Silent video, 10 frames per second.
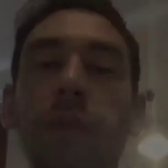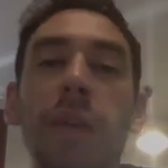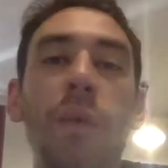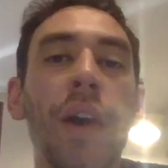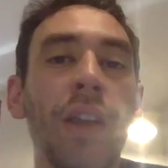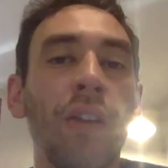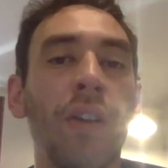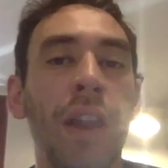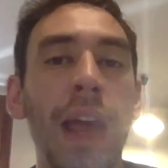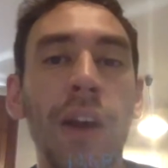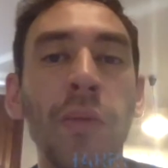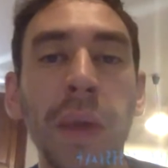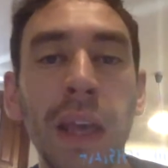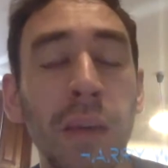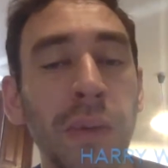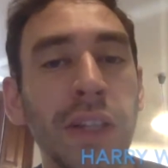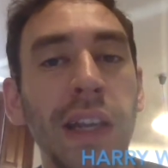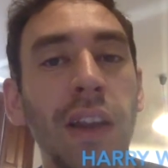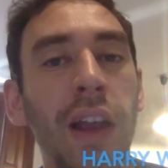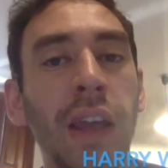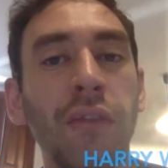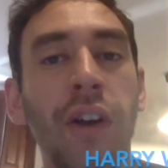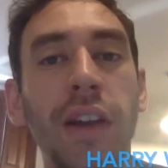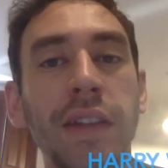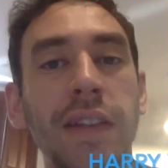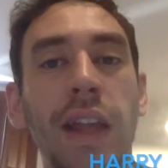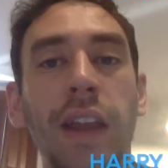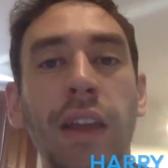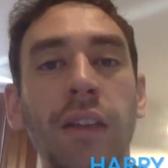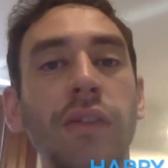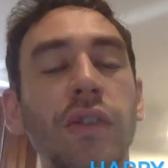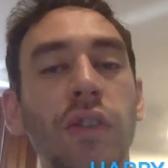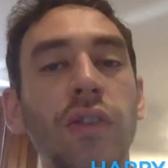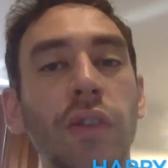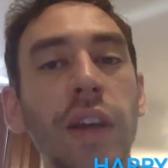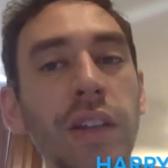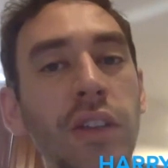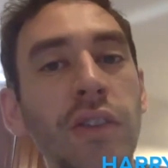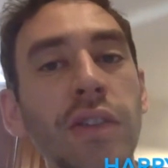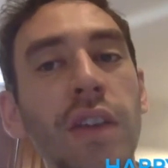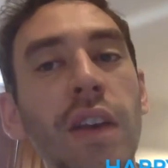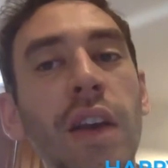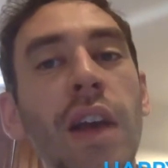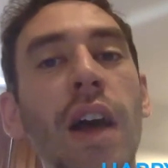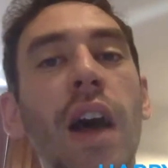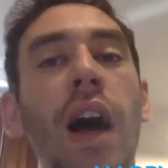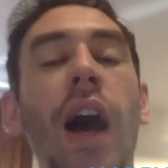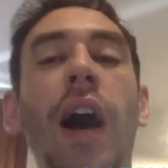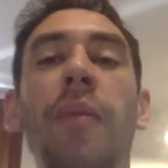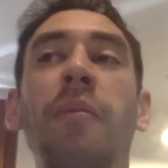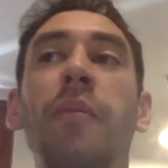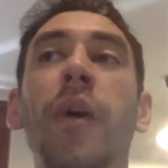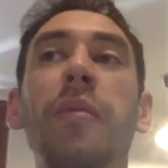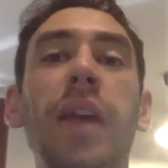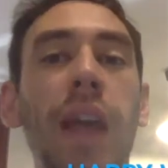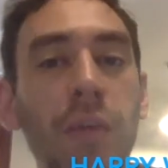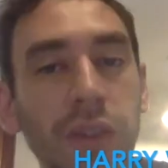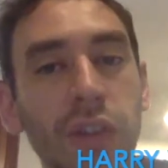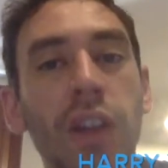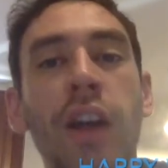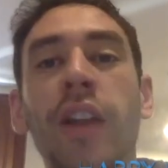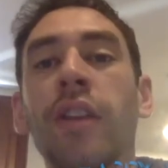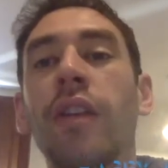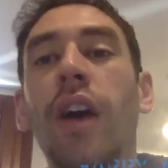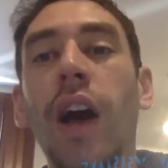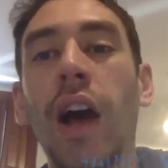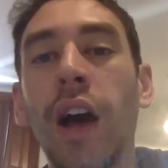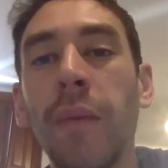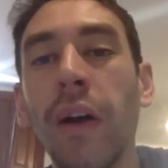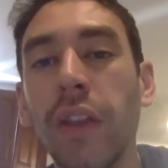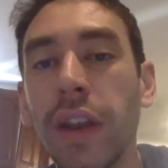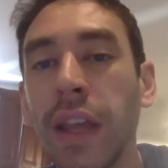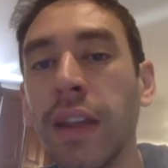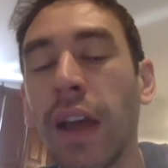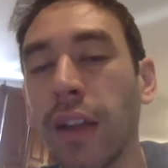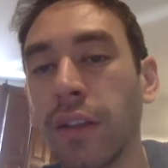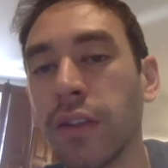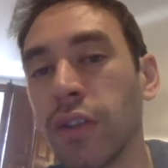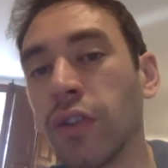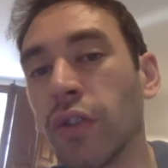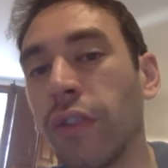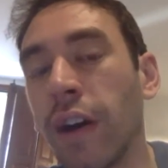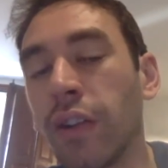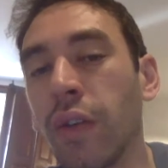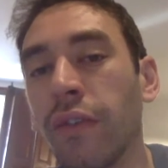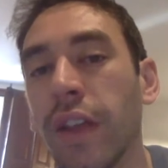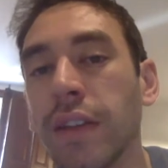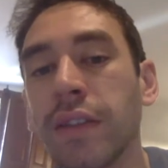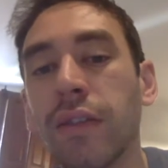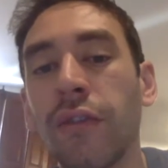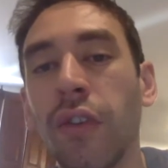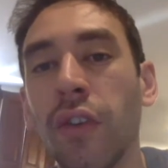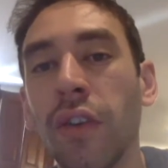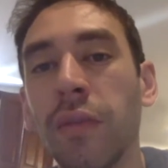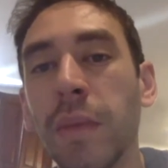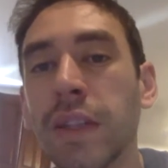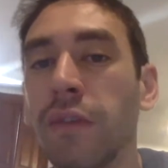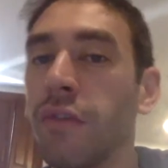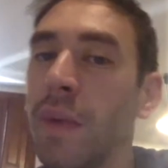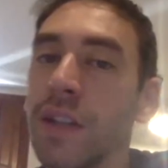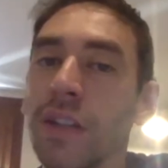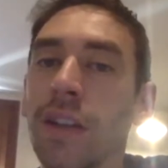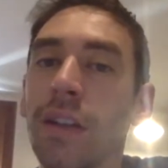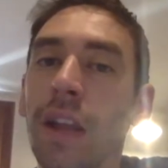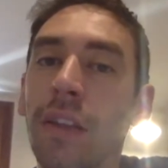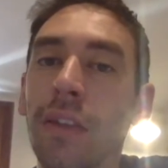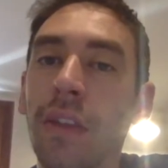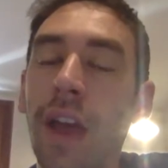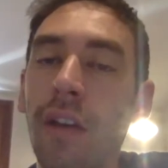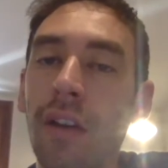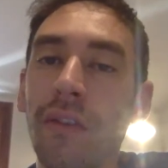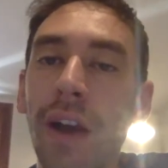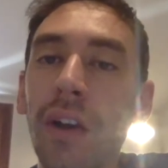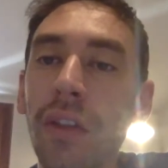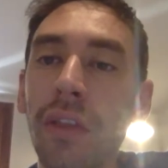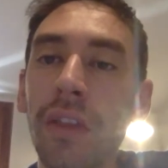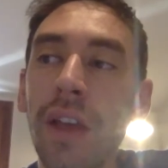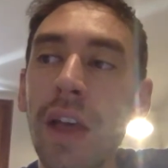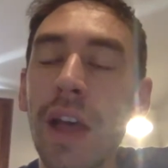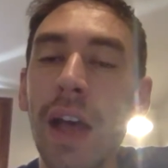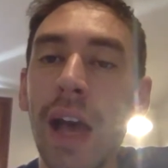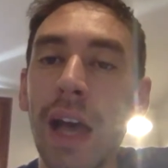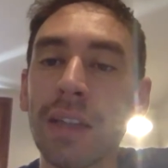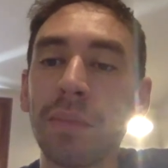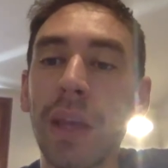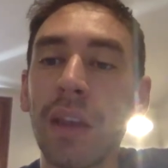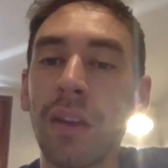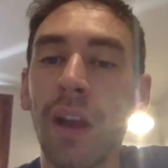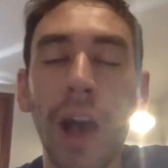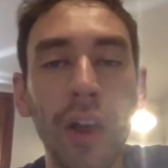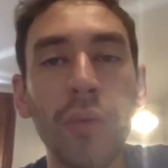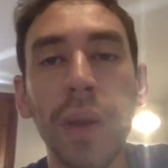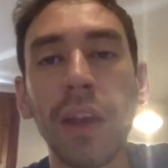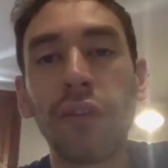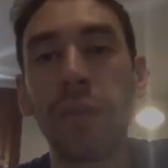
been working on NLP and machine learning for understanding social issues, um, but being able to learn uh, about the need and social value of this for misinformation in the area of health has been eye opening for